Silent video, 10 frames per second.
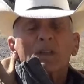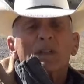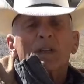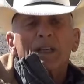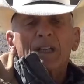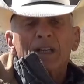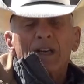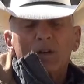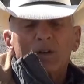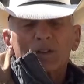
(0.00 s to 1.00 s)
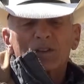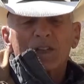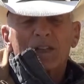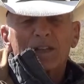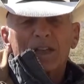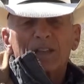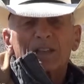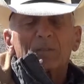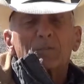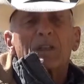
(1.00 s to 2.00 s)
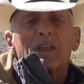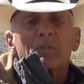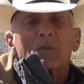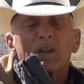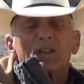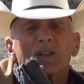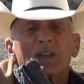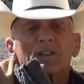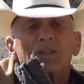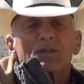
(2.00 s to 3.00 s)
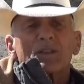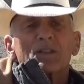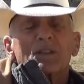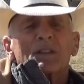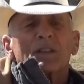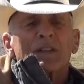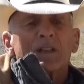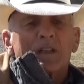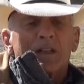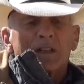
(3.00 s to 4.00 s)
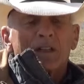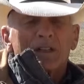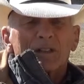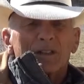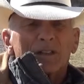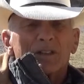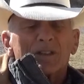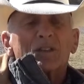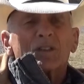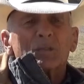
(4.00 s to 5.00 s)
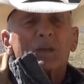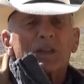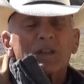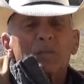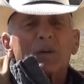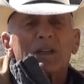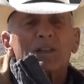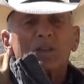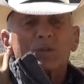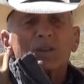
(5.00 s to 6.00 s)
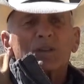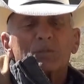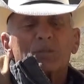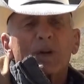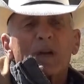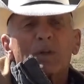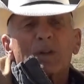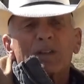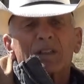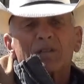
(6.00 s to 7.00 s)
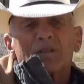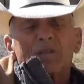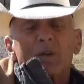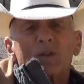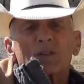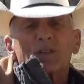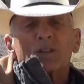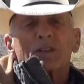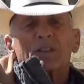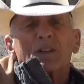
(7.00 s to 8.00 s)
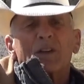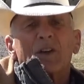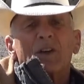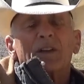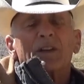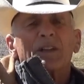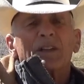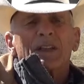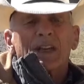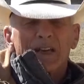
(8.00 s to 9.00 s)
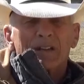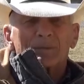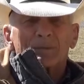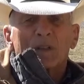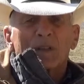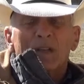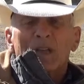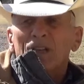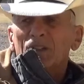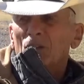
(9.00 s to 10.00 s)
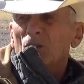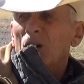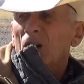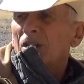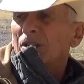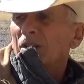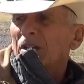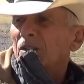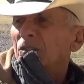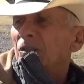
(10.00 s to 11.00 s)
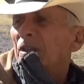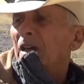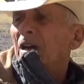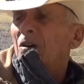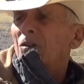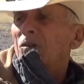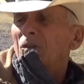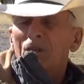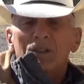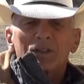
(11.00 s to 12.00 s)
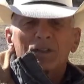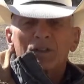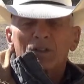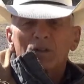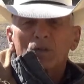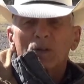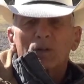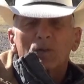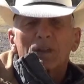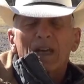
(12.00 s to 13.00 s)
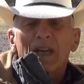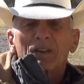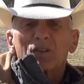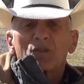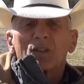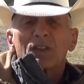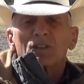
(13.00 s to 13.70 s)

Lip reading: But anyhow, as I say, that became less and less efficient. You just couldn't make any money, so we just primarily focused on cattle. And so all of the country now is where we had trees